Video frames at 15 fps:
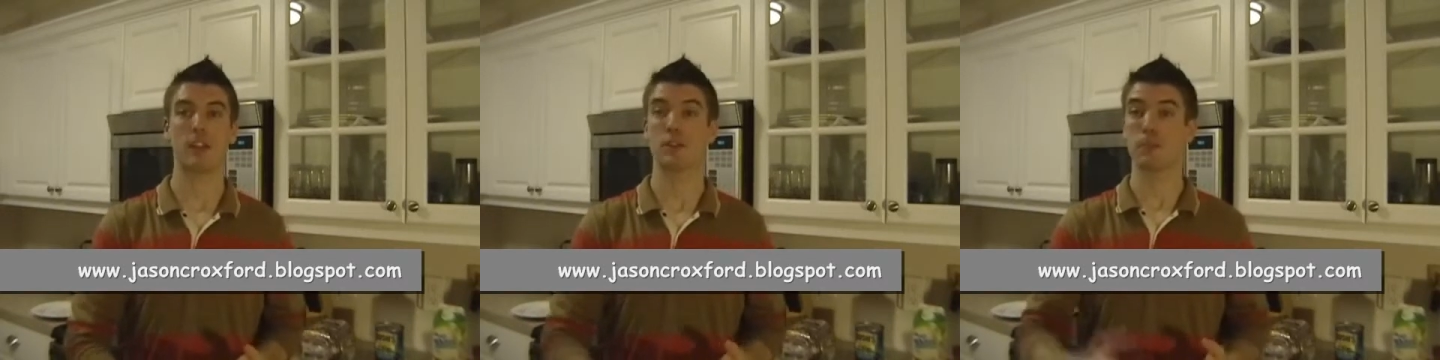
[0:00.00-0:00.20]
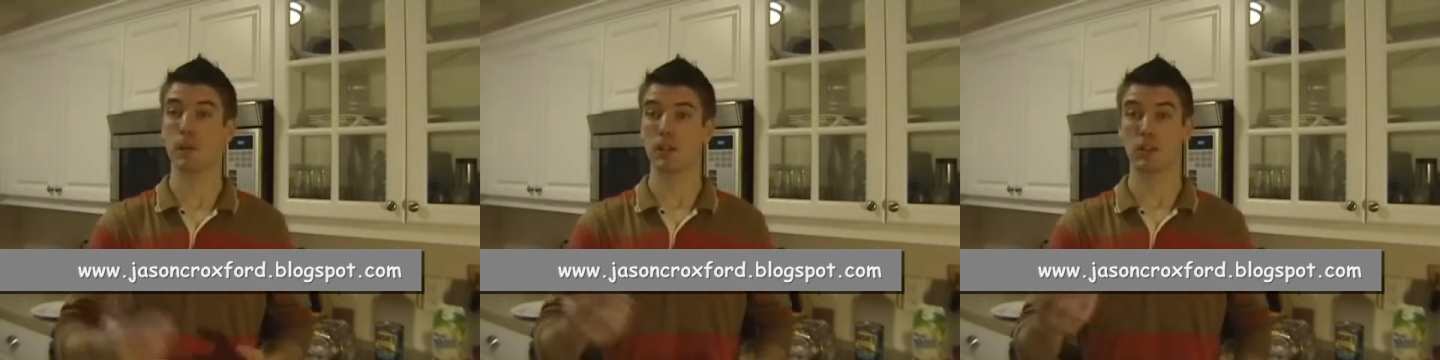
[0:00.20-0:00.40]

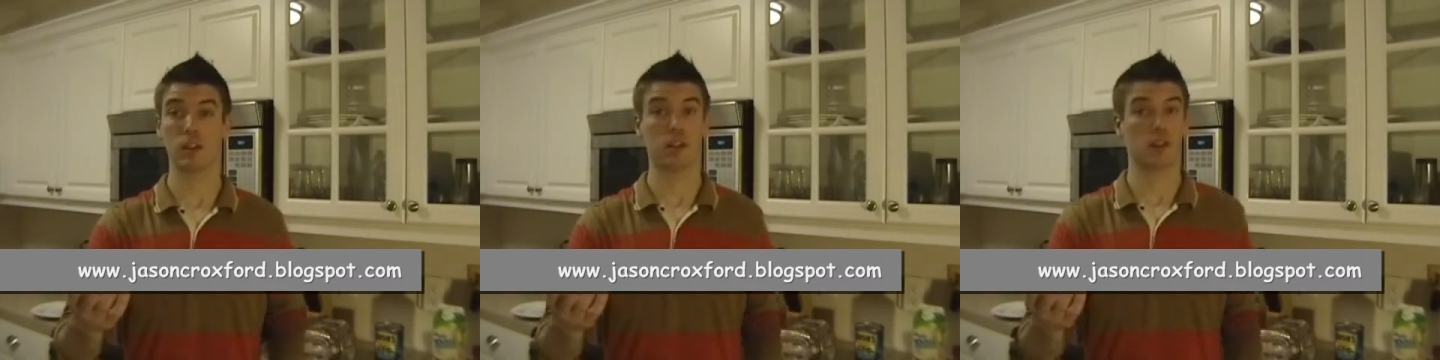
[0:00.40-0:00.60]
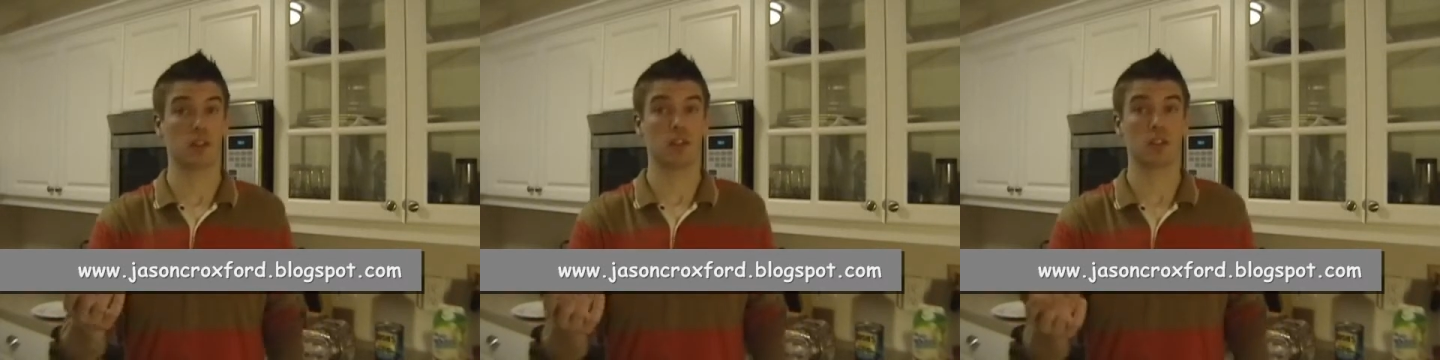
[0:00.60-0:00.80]

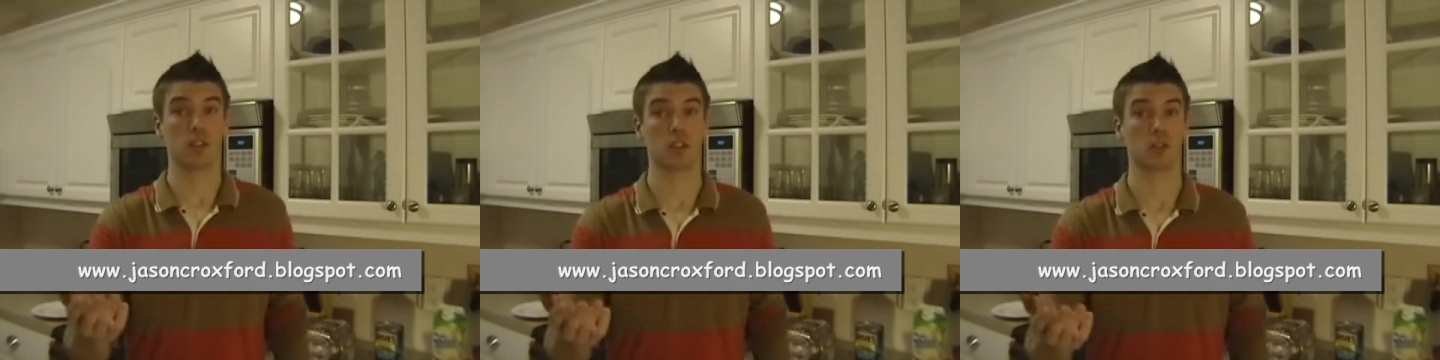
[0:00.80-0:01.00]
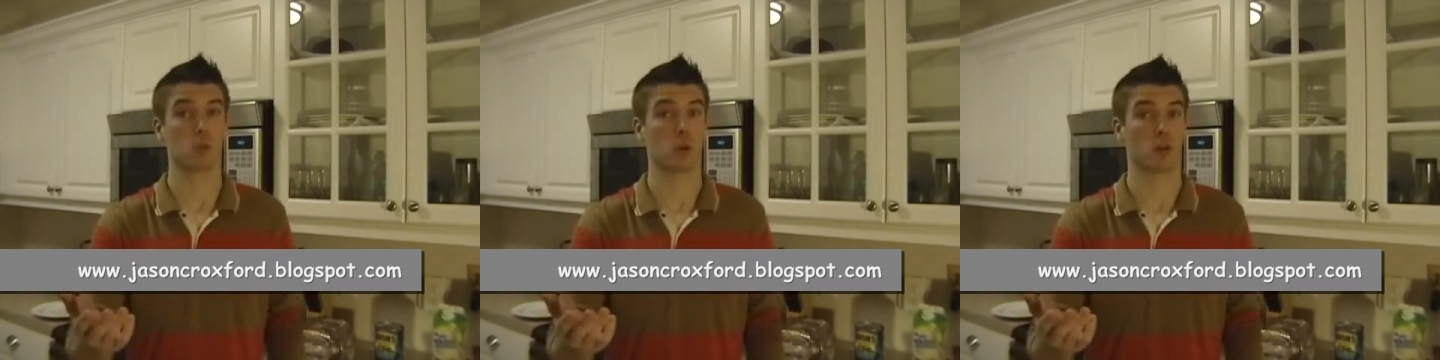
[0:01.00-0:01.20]
especially this,
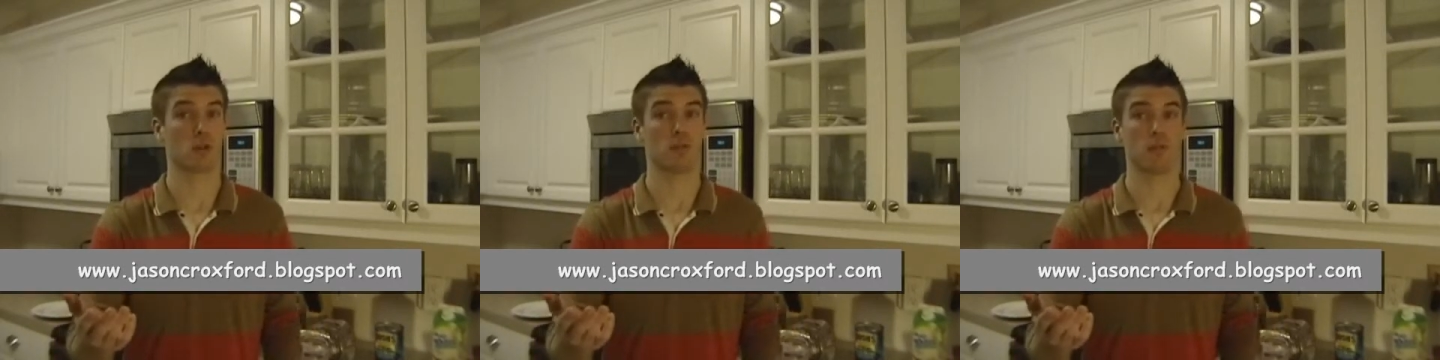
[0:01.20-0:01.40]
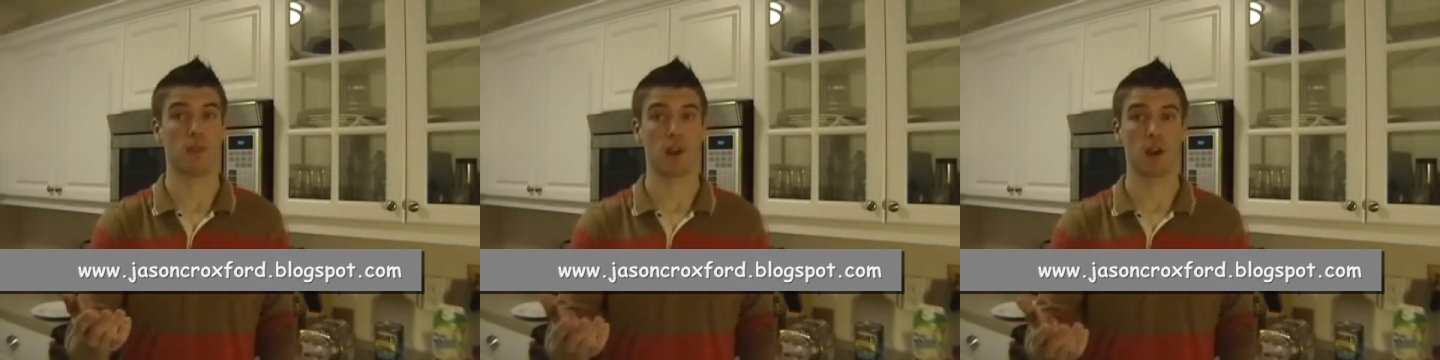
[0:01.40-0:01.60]
this works
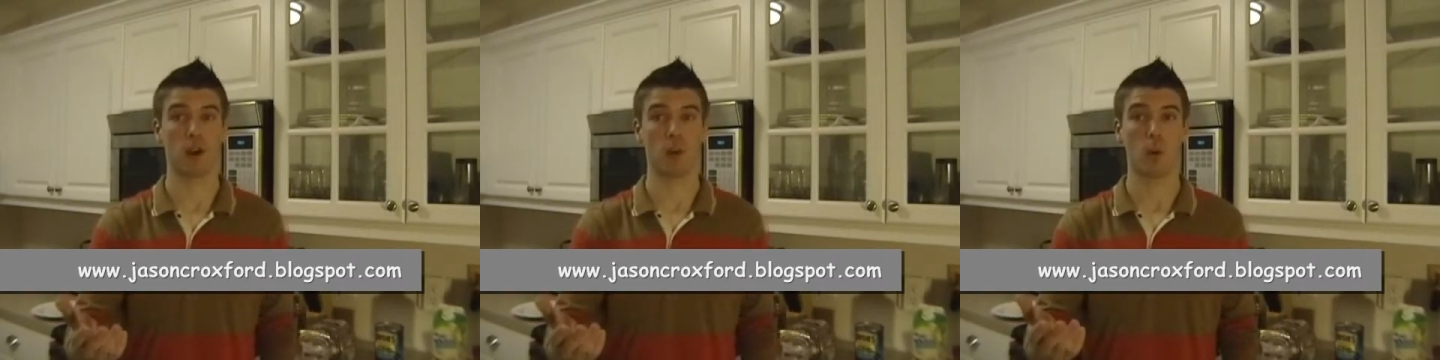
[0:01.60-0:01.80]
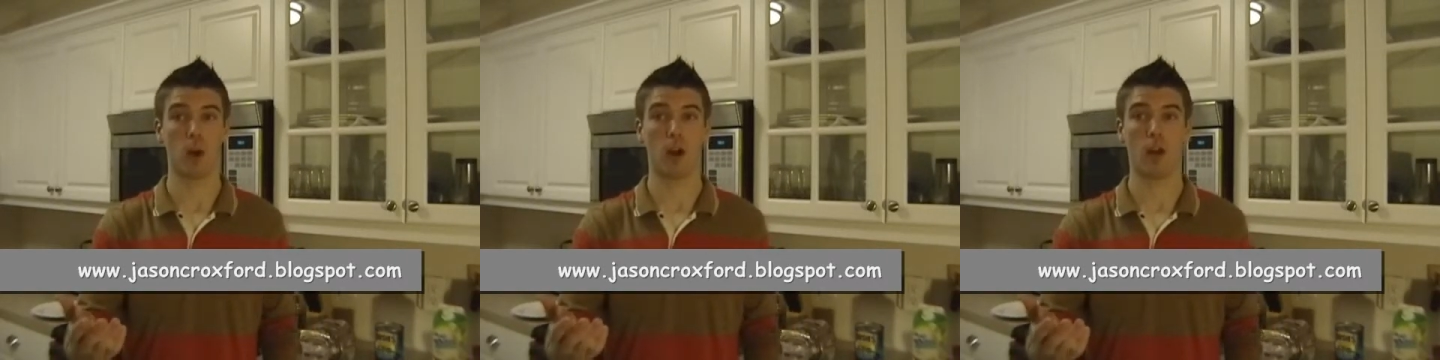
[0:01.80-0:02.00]

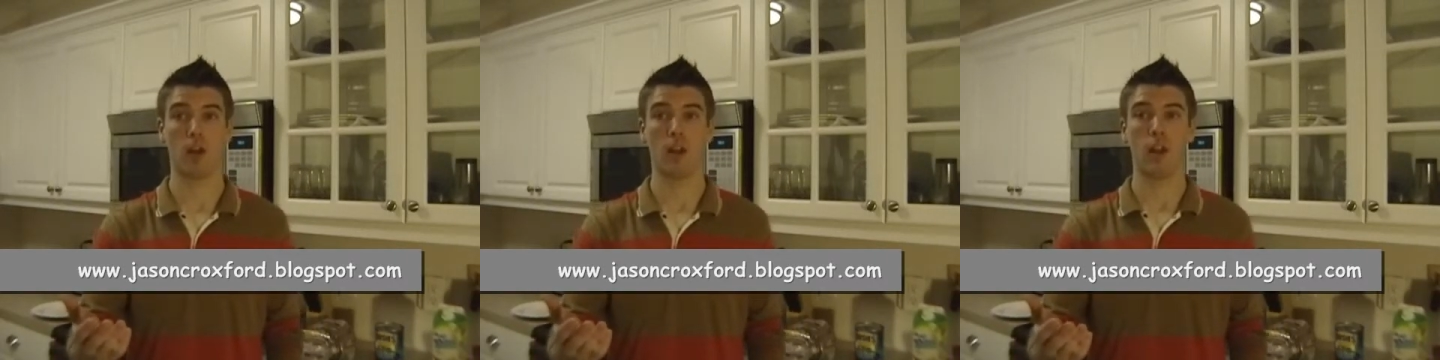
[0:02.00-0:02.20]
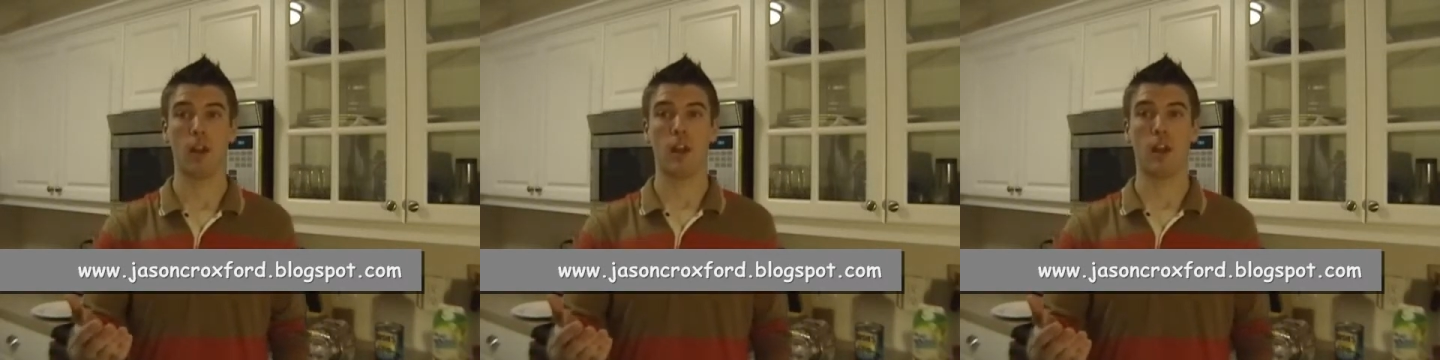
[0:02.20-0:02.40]
very
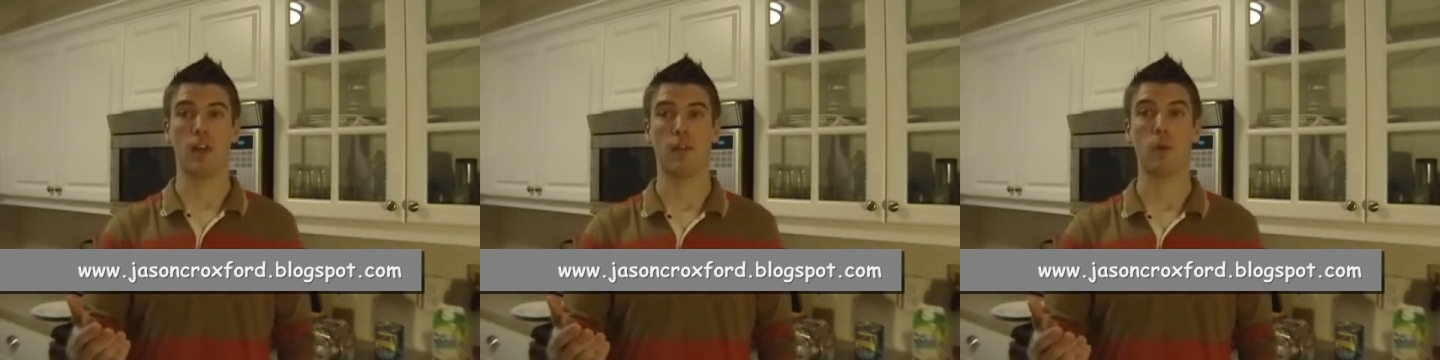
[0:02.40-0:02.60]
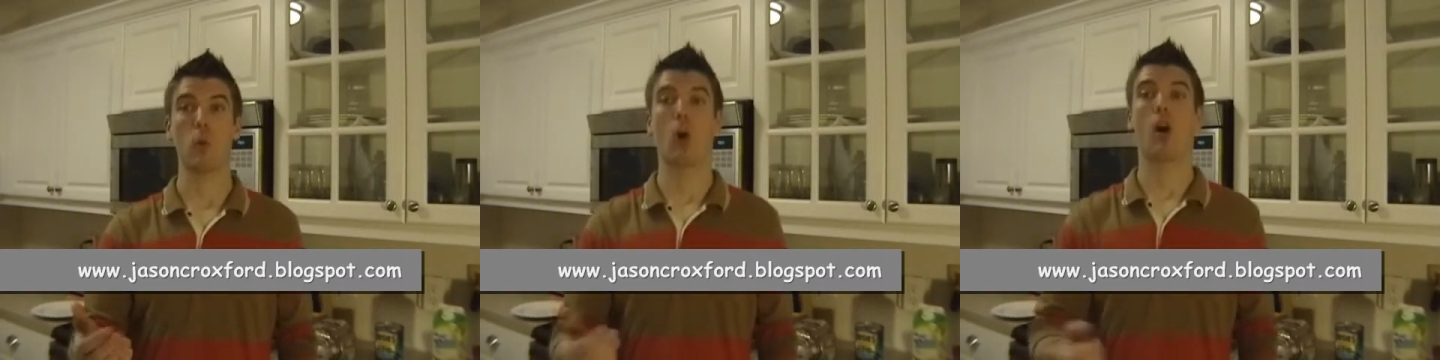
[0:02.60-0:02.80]
well
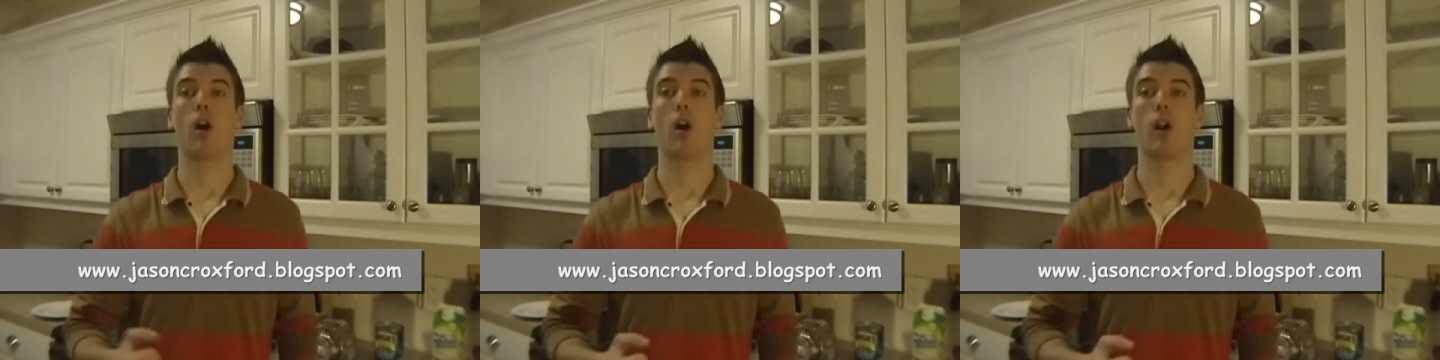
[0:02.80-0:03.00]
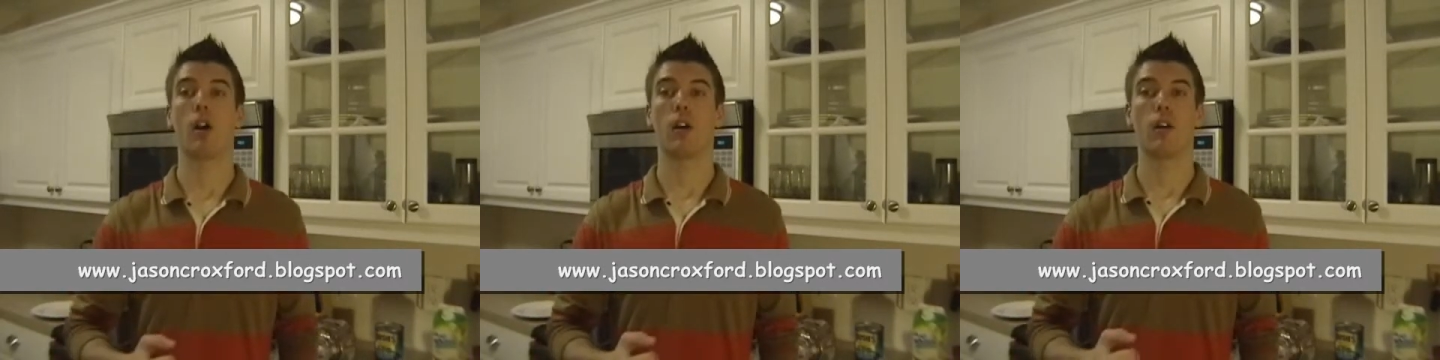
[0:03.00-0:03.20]
if you
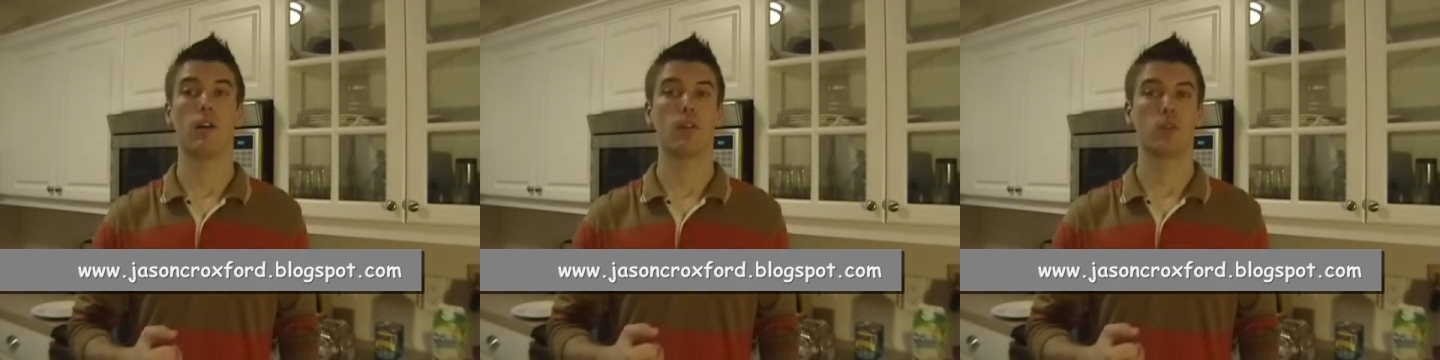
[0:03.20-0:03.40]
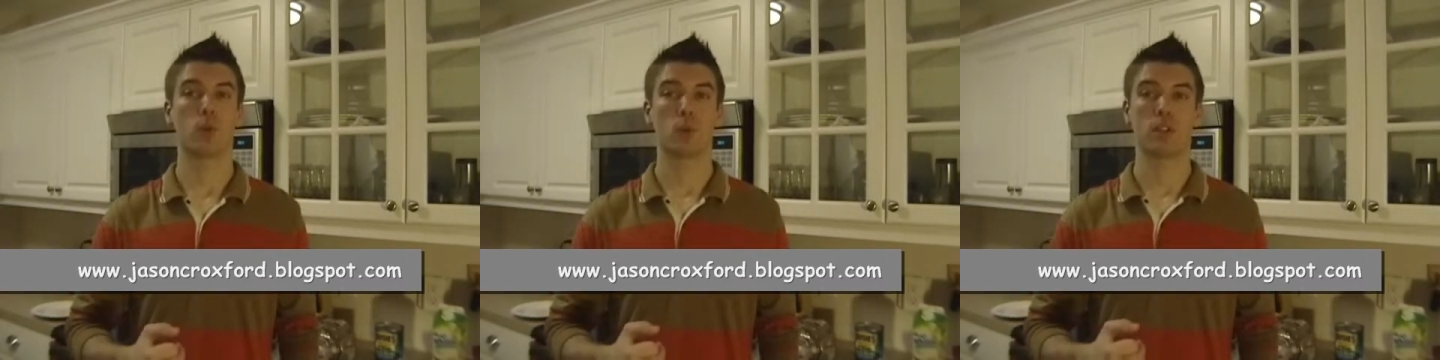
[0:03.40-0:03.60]
are
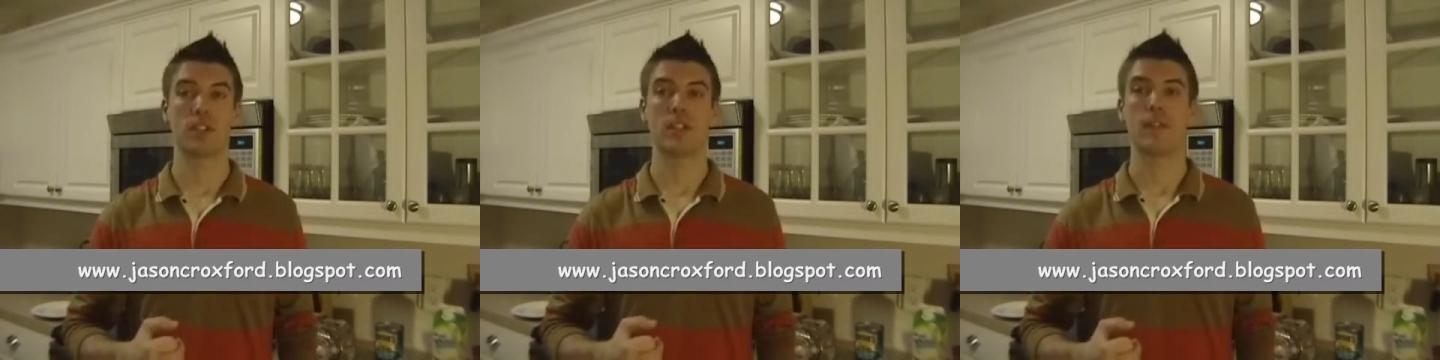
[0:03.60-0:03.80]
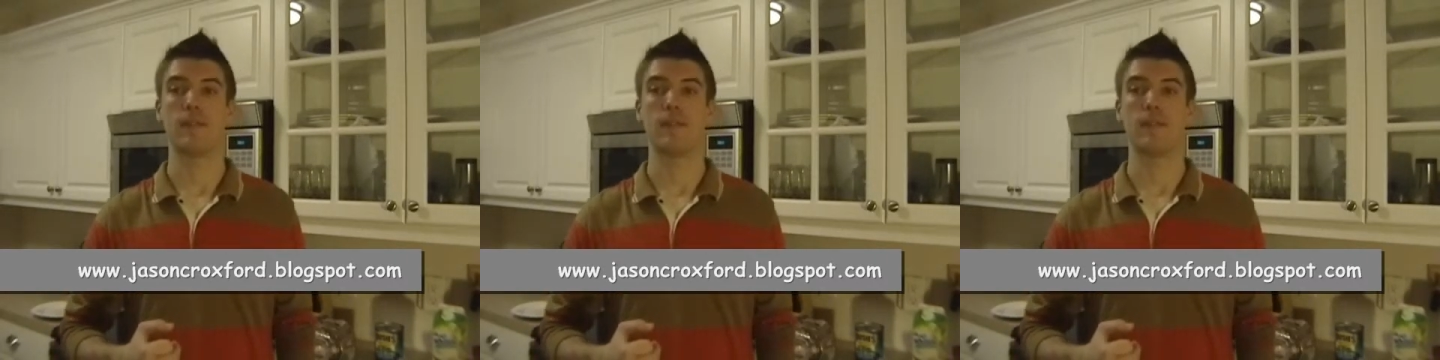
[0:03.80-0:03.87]
towards the